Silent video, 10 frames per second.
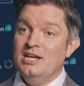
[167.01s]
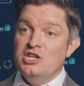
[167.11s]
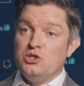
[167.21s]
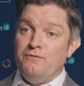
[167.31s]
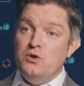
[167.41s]

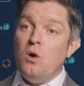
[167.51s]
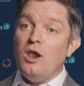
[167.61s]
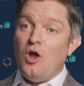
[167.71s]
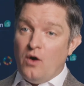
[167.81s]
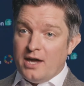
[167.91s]
So if you are
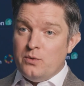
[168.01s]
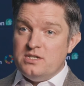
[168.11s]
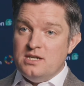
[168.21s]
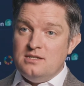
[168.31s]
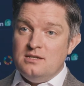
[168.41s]
long
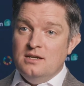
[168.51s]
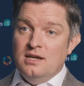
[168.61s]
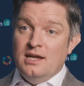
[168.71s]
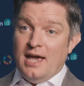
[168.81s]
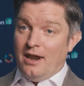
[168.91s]
equities,
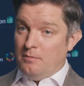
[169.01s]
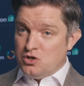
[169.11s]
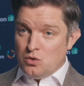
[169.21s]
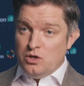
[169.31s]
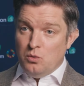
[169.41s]
and I'm
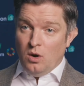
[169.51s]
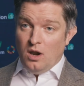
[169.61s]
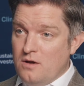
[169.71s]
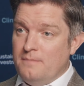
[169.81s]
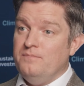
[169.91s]
sure you all
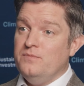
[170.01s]
are,